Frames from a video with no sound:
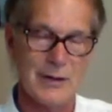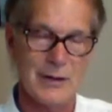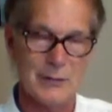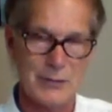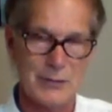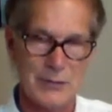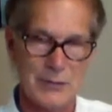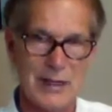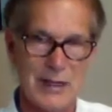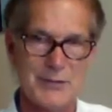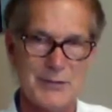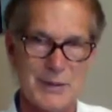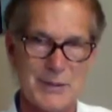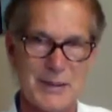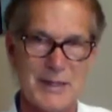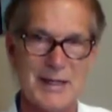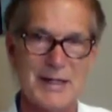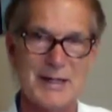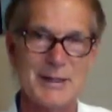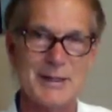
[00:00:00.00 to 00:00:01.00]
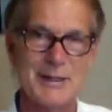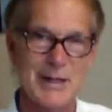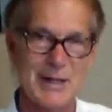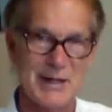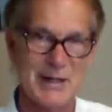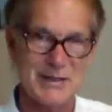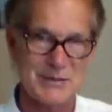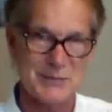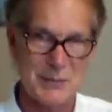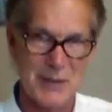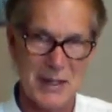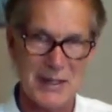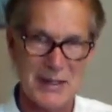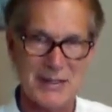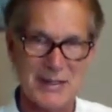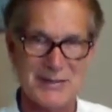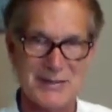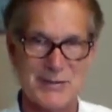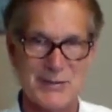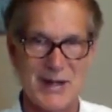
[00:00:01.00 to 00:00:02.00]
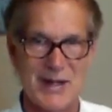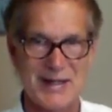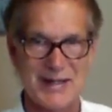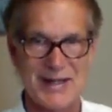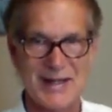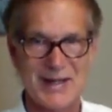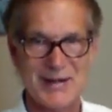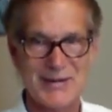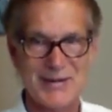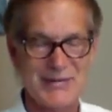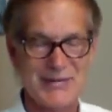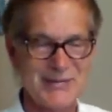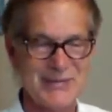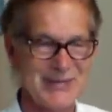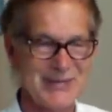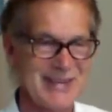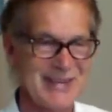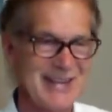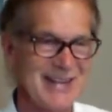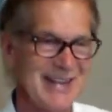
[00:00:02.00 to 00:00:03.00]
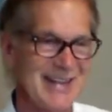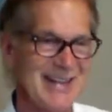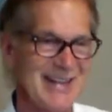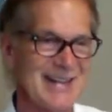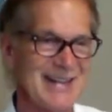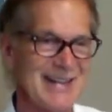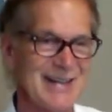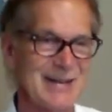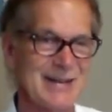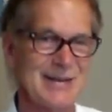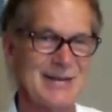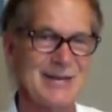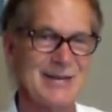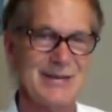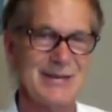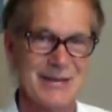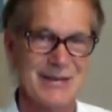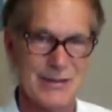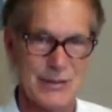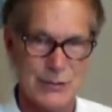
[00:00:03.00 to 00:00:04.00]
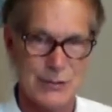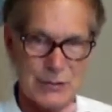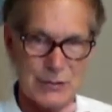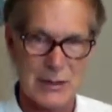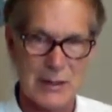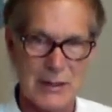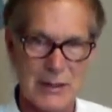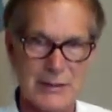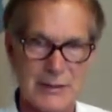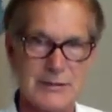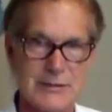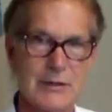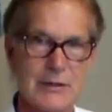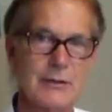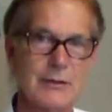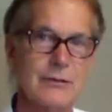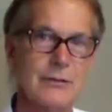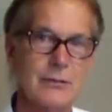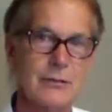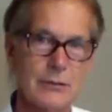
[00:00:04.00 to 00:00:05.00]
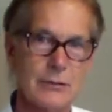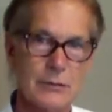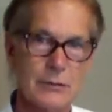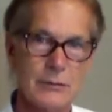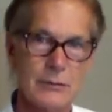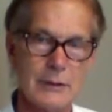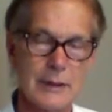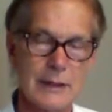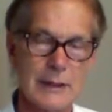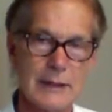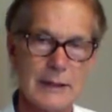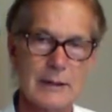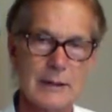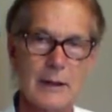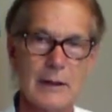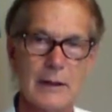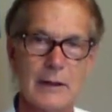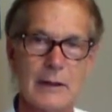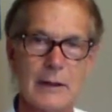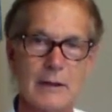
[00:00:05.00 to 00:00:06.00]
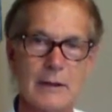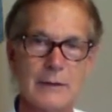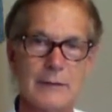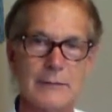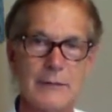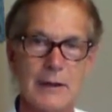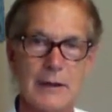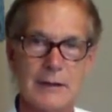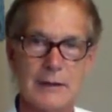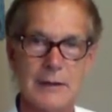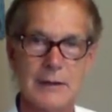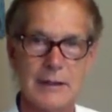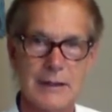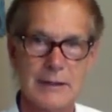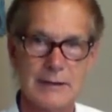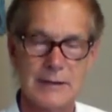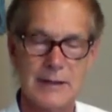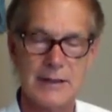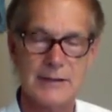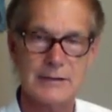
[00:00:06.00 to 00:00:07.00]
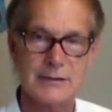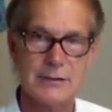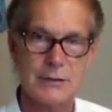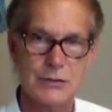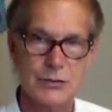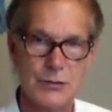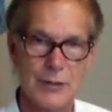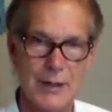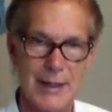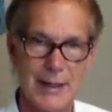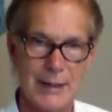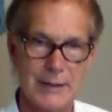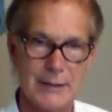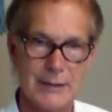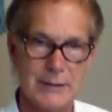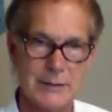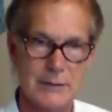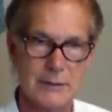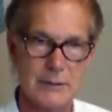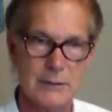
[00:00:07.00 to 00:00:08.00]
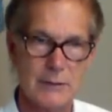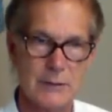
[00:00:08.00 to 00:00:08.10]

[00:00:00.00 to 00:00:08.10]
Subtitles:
We don't have time to get into cosmetics right now, through the lungs and through our intestinal tract.